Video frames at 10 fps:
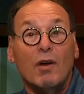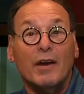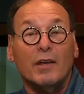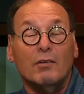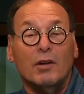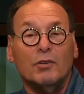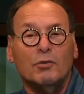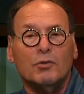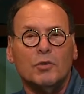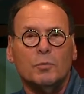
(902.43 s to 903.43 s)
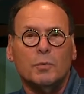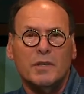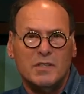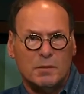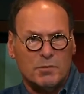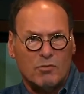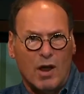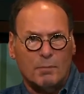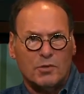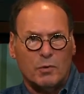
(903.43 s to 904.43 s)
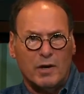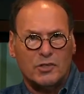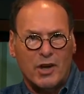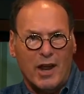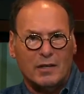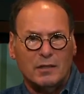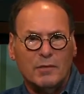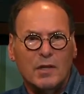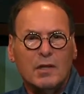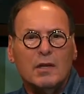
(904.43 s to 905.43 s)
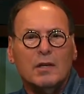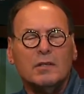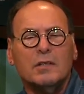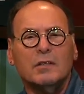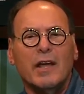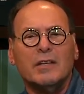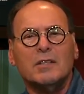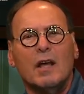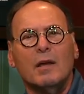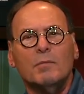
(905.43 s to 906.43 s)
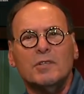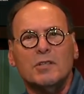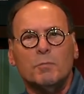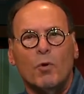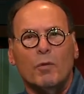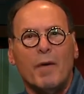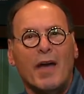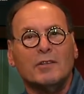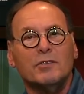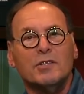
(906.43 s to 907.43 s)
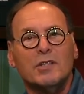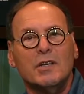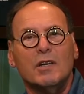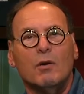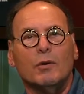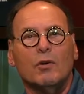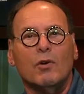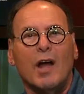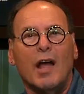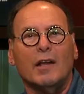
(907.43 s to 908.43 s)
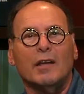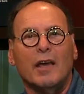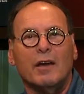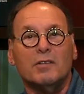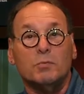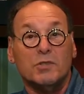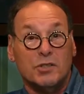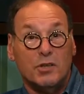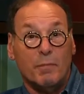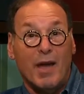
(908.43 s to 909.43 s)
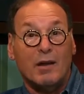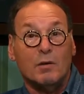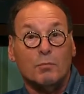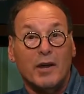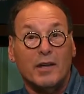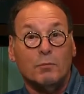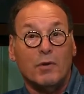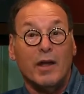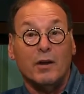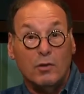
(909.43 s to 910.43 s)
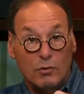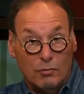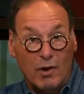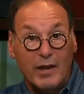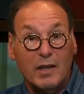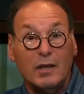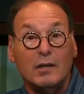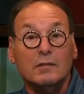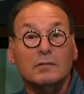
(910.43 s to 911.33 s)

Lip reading: right here on YouTube, please subscribe to our channel. Until next time, this is Paul Pachter, CEO at Long Island Cares. We'll see you back on Breaking Bread right here.